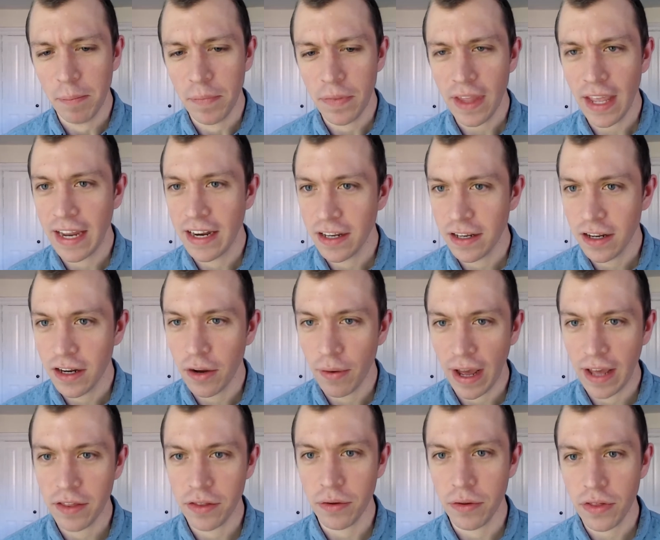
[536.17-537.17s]
And, you know,
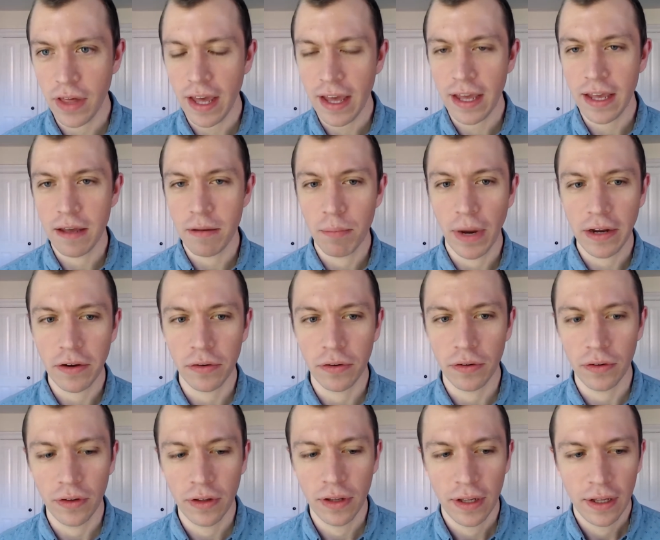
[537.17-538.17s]
as you say,
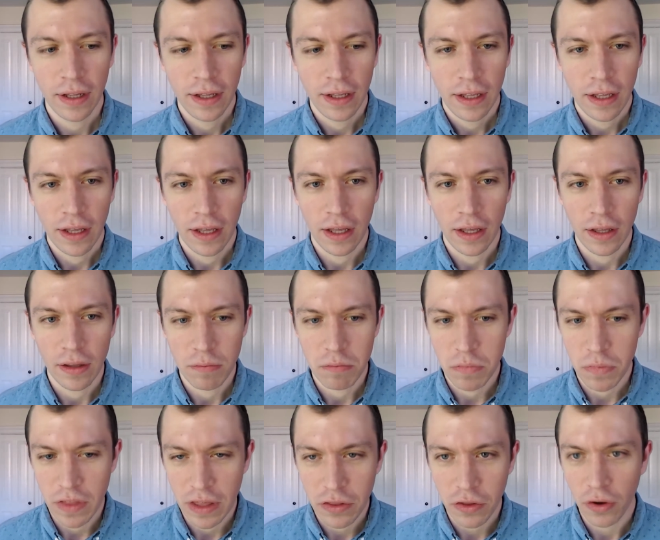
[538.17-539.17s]
Michael,
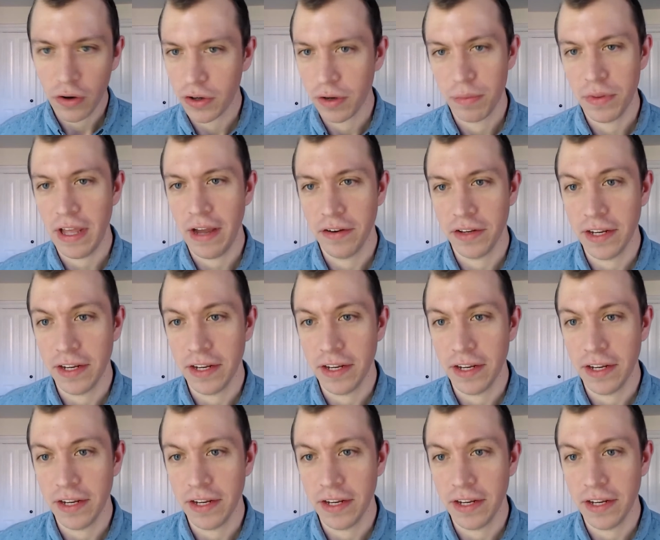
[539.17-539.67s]
this all comes down to